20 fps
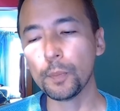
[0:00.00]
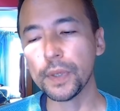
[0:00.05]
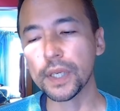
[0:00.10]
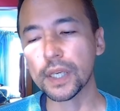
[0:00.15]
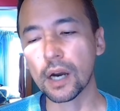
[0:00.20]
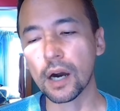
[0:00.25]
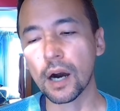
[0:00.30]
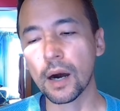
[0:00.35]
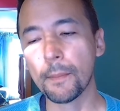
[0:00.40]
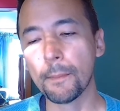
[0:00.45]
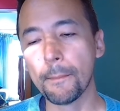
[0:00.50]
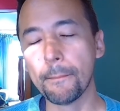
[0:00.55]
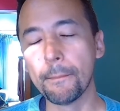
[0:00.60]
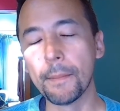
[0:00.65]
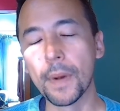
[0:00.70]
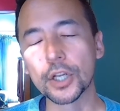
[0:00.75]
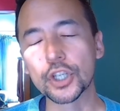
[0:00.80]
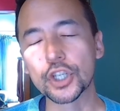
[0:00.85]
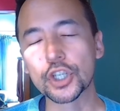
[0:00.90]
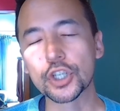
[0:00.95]
become
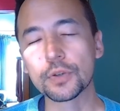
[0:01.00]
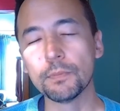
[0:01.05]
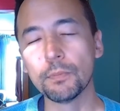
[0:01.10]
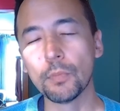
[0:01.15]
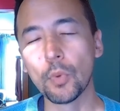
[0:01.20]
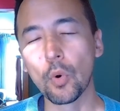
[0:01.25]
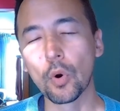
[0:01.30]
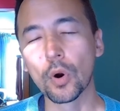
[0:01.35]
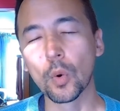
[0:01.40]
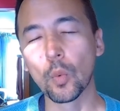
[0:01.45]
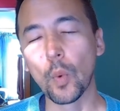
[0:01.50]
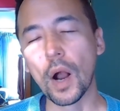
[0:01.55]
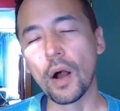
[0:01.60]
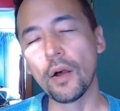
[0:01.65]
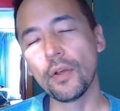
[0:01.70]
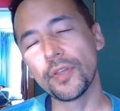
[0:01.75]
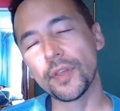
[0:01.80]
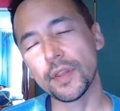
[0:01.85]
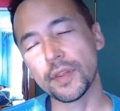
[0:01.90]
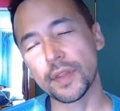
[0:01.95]
much more
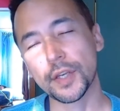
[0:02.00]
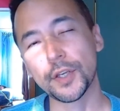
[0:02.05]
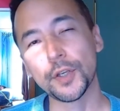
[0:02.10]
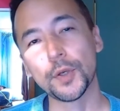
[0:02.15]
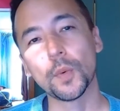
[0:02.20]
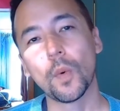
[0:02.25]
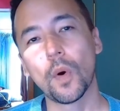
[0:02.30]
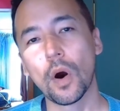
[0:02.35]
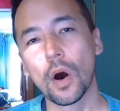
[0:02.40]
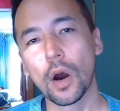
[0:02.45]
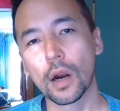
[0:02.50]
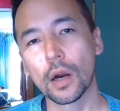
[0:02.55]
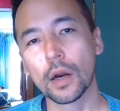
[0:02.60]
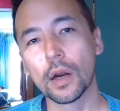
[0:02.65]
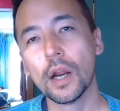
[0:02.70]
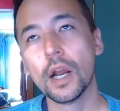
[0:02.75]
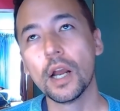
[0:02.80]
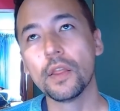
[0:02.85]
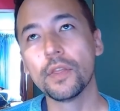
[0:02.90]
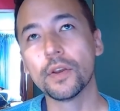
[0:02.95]
wealthy than you are.
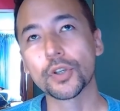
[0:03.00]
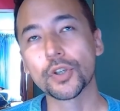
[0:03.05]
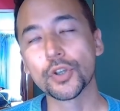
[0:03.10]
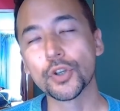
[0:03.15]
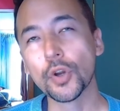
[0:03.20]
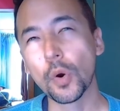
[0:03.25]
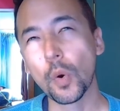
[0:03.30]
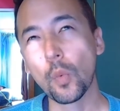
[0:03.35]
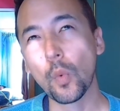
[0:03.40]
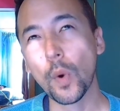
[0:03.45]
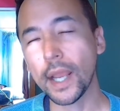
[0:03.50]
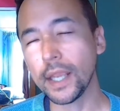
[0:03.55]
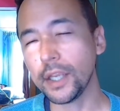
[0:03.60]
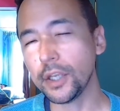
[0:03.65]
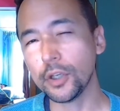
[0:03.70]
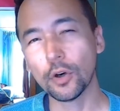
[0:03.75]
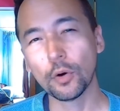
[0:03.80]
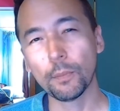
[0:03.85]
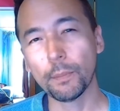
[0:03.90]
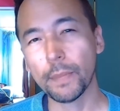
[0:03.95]
There's no way you
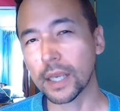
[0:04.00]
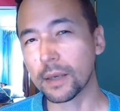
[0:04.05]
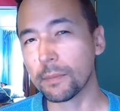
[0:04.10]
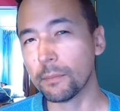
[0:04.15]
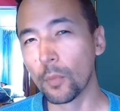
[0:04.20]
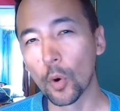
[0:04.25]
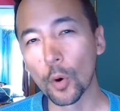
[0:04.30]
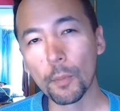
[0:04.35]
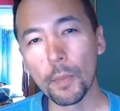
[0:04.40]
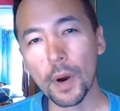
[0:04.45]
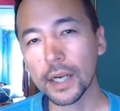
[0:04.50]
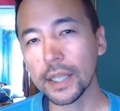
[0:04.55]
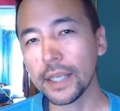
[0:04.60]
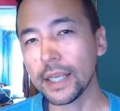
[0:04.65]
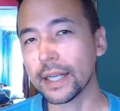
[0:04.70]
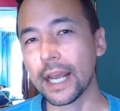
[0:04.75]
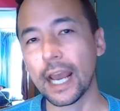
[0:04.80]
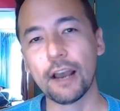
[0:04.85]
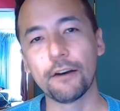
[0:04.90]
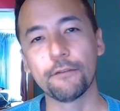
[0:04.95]
don't make more money
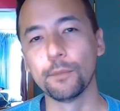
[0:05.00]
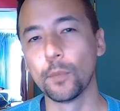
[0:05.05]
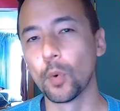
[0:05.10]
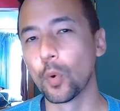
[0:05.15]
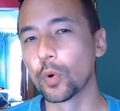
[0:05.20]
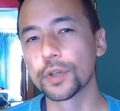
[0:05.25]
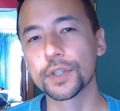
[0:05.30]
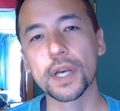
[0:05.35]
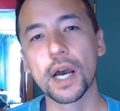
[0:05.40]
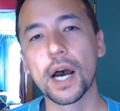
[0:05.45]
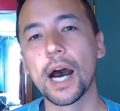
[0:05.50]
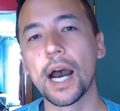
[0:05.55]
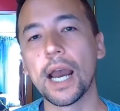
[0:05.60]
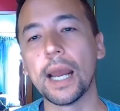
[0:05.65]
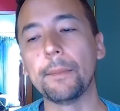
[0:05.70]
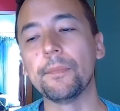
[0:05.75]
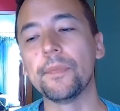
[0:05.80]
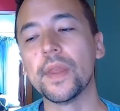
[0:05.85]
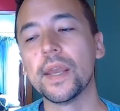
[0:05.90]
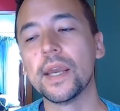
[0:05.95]
and have more
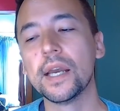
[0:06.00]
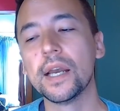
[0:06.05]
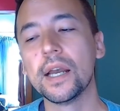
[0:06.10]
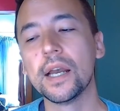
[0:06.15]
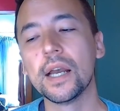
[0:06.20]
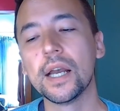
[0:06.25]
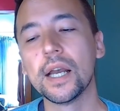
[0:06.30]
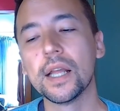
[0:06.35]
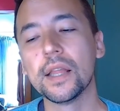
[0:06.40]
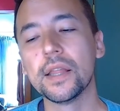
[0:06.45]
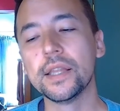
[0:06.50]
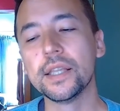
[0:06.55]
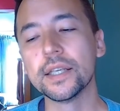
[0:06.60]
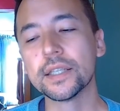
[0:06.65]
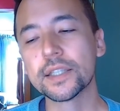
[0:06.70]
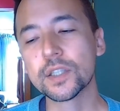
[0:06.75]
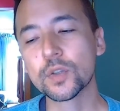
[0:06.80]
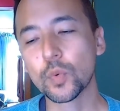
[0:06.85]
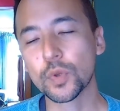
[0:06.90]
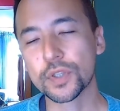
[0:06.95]
time.
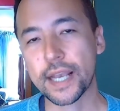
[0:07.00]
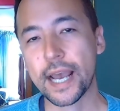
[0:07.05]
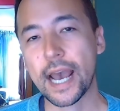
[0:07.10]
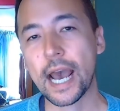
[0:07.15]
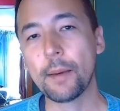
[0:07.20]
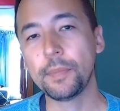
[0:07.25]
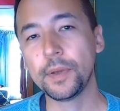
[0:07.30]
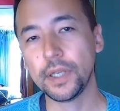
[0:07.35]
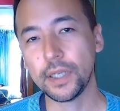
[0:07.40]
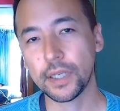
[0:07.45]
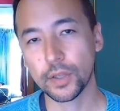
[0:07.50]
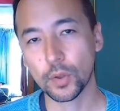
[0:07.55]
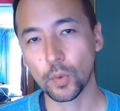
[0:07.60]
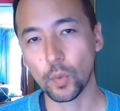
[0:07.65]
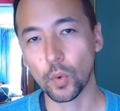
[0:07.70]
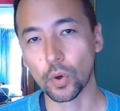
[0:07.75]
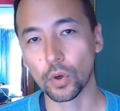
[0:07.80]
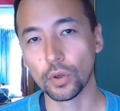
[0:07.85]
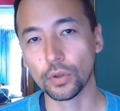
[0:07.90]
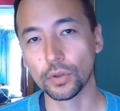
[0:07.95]
This is what's happening in the
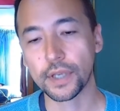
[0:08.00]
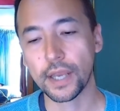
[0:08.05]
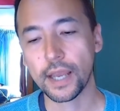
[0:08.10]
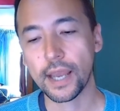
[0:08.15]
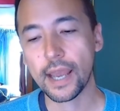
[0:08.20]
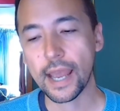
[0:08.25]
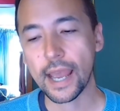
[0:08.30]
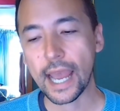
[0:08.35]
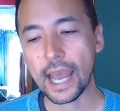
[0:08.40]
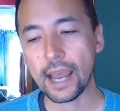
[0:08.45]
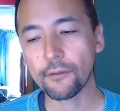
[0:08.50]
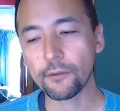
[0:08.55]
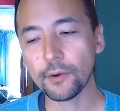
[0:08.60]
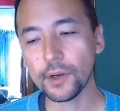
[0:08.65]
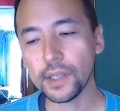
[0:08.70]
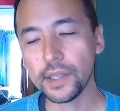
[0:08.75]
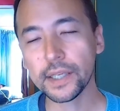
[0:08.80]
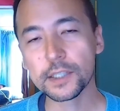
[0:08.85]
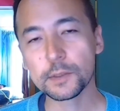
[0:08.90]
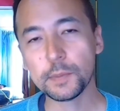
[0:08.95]
world.
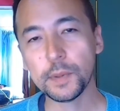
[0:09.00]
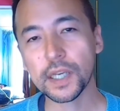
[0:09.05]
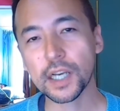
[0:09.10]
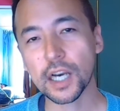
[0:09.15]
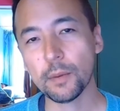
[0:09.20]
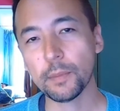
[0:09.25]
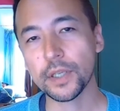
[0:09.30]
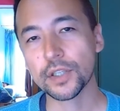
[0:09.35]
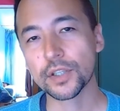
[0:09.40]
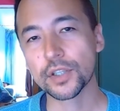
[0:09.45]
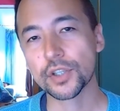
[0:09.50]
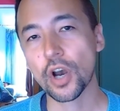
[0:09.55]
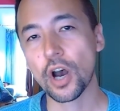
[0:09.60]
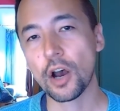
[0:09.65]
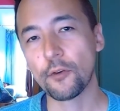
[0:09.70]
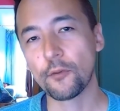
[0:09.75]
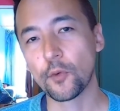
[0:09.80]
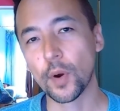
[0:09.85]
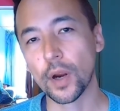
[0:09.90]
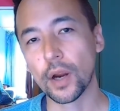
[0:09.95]
Everything's becoming
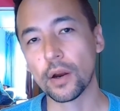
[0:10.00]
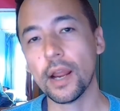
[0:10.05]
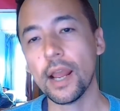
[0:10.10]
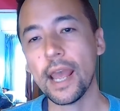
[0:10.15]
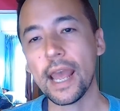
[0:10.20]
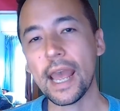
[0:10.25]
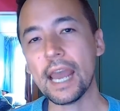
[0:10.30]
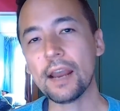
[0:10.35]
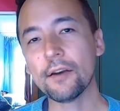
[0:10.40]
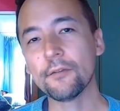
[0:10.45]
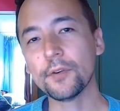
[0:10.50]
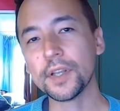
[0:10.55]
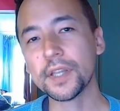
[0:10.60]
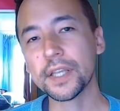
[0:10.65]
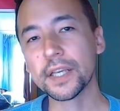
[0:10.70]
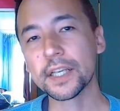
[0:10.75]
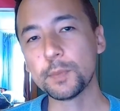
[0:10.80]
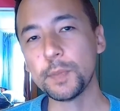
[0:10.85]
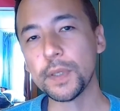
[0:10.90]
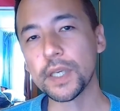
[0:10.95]
software.
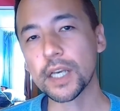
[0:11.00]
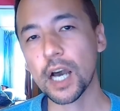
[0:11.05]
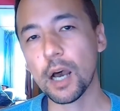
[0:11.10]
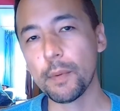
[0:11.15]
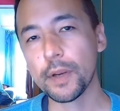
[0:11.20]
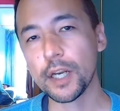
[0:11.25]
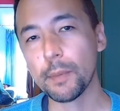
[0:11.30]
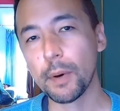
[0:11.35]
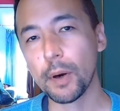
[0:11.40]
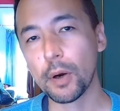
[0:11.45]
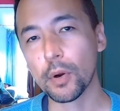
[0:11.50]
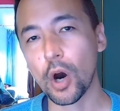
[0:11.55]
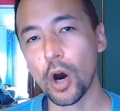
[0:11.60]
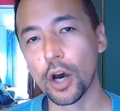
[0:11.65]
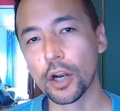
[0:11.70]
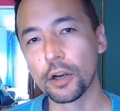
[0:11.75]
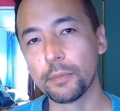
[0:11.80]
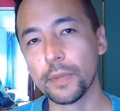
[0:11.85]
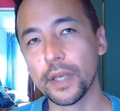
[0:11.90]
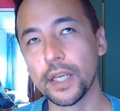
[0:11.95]
Everything's becoming about
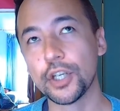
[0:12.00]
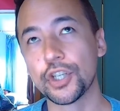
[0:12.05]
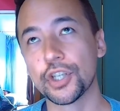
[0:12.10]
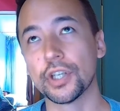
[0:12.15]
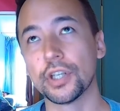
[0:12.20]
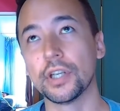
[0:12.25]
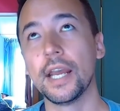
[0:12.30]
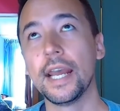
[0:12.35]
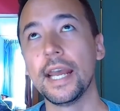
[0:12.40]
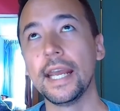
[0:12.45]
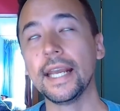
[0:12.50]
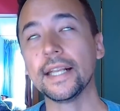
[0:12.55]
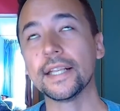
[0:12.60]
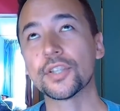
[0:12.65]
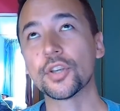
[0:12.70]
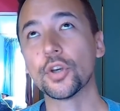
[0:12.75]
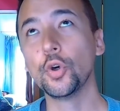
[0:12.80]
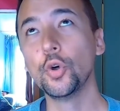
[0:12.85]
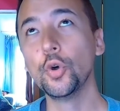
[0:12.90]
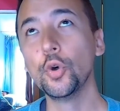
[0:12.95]
automation.
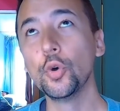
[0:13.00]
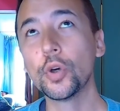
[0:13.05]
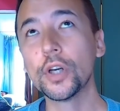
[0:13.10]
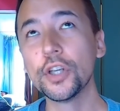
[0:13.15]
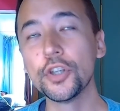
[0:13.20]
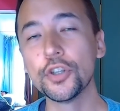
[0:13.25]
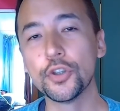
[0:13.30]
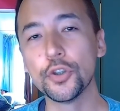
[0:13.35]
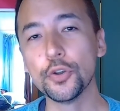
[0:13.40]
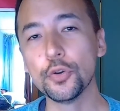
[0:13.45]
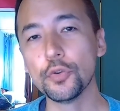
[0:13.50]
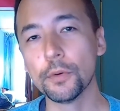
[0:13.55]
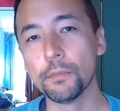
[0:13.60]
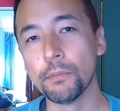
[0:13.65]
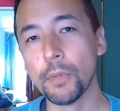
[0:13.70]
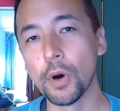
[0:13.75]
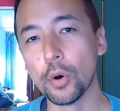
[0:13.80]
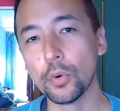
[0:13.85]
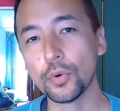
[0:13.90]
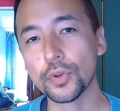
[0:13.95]
It's who can do the
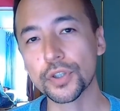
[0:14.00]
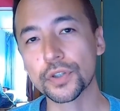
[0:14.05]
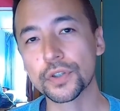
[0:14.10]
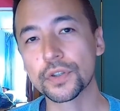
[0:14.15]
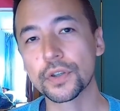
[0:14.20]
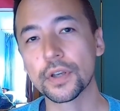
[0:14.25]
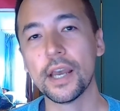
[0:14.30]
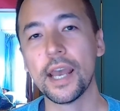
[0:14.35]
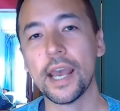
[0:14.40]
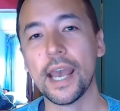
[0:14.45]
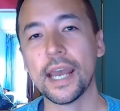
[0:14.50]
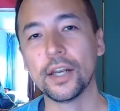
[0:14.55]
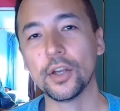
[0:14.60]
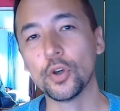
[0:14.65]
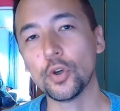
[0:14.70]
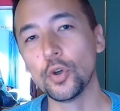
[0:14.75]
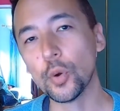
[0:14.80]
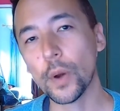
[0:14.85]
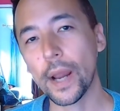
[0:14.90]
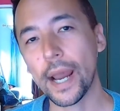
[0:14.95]
most and
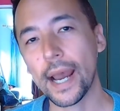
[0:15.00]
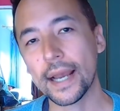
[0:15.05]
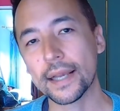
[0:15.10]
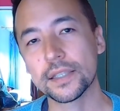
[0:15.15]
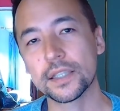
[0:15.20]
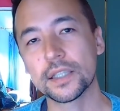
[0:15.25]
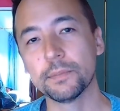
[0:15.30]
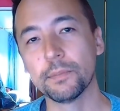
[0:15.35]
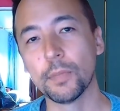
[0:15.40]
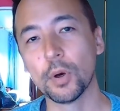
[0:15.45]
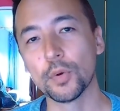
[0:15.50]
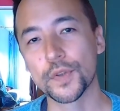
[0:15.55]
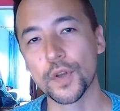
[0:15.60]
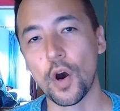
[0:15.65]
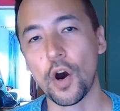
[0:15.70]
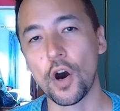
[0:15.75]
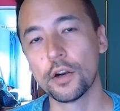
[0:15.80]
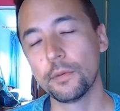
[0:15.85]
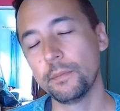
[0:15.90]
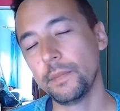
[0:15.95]
who has the most
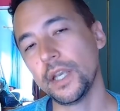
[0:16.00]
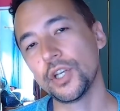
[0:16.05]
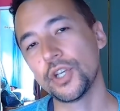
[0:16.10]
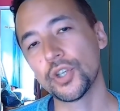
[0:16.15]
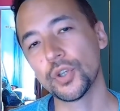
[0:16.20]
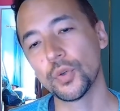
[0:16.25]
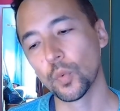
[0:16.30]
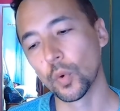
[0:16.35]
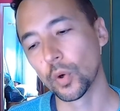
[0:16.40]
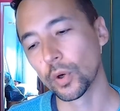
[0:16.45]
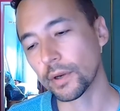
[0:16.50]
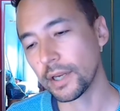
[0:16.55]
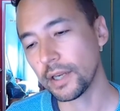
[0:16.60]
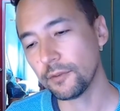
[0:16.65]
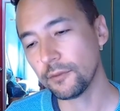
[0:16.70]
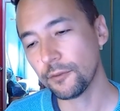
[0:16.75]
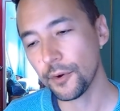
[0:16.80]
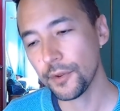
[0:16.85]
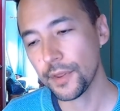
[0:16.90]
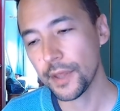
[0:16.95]
automation working
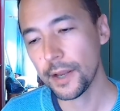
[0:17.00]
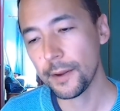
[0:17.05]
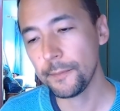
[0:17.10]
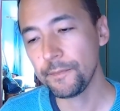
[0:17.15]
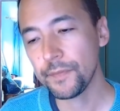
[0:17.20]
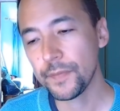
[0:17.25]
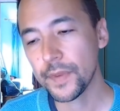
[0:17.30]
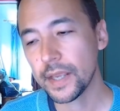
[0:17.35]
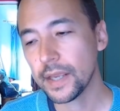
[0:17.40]
for them.